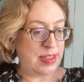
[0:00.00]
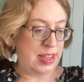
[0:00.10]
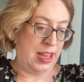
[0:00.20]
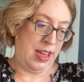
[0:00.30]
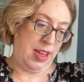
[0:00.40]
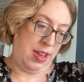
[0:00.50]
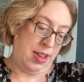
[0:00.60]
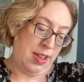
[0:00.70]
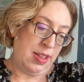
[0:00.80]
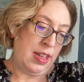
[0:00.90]
the
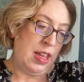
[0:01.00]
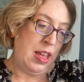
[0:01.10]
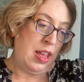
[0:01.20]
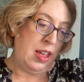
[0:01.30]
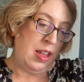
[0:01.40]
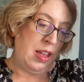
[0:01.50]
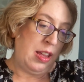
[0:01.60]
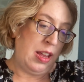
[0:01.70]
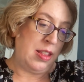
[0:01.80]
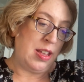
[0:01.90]

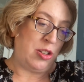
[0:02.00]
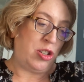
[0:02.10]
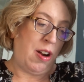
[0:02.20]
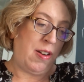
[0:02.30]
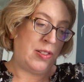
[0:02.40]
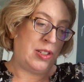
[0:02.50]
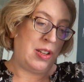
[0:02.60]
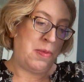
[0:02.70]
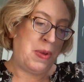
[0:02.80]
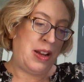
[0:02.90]
charts,
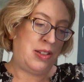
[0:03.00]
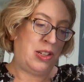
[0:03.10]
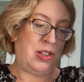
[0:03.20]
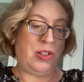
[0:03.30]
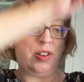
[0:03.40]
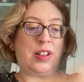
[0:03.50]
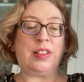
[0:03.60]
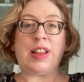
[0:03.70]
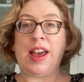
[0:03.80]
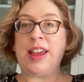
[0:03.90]
they're made to look
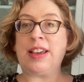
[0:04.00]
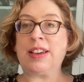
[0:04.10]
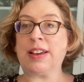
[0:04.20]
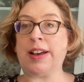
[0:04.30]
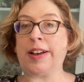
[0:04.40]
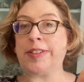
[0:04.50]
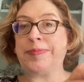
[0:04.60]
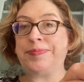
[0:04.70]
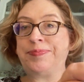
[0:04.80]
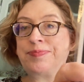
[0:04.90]
like
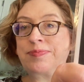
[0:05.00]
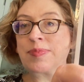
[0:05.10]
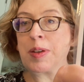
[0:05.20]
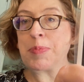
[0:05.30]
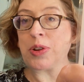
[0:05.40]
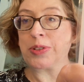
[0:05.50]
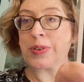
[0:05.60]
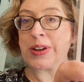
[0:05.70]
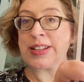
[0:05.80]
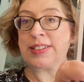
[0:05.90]

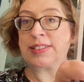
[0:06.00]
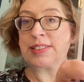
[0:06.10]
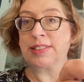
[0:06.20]
Polaroids.